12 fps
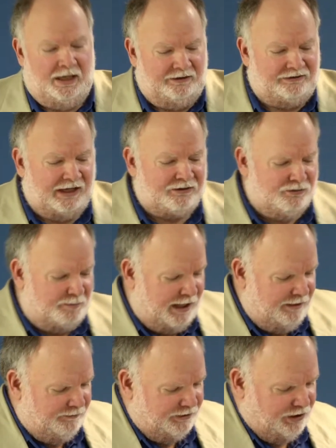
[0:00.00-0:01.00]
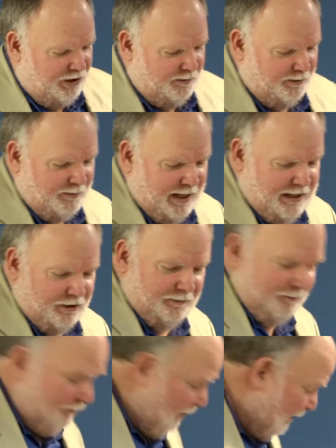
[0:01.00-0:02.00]
Sexual behavior in the human
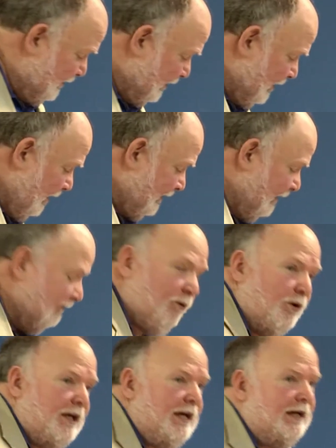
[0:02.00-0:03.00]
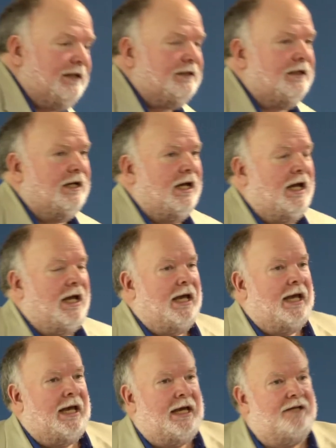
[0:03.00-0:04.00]
male, published in 1948,
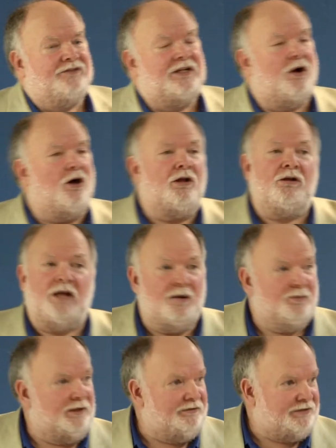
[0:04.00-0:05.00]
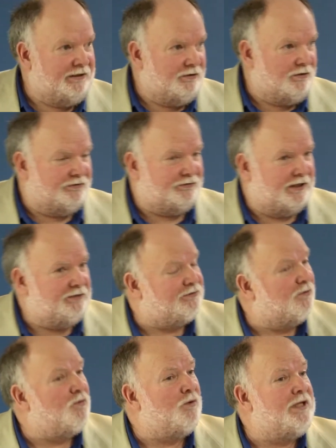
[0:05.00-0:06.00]
is in all our libraries here in Australia.
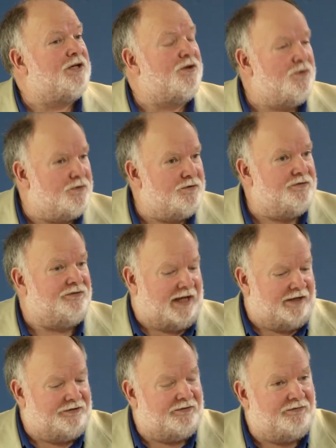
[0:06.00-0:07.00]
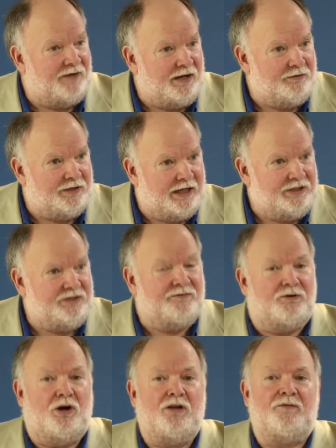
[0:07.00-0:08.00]
It's what we use as a
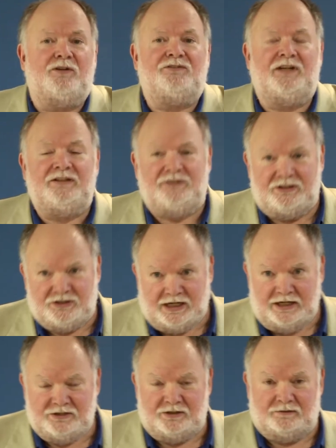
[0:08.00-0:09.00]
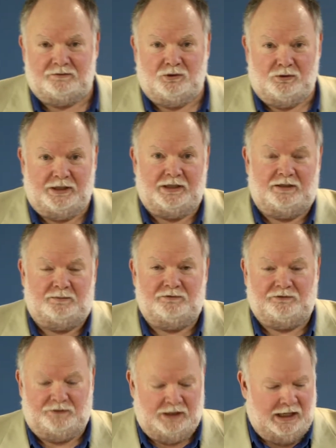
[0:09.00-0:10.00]
foundation for all of our sex education
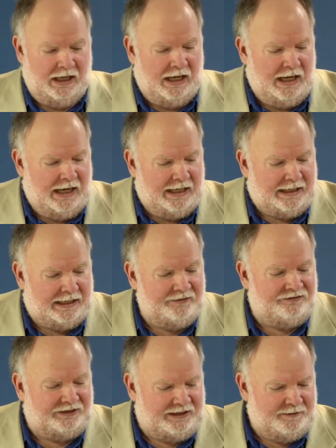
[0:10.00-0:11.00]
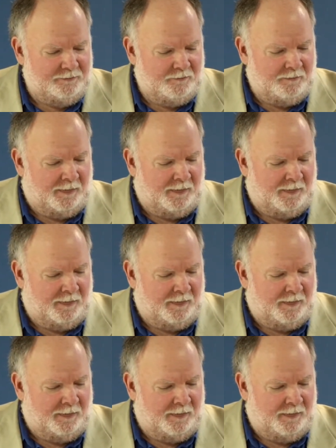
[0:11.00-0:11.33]
curriculums. Kinsey,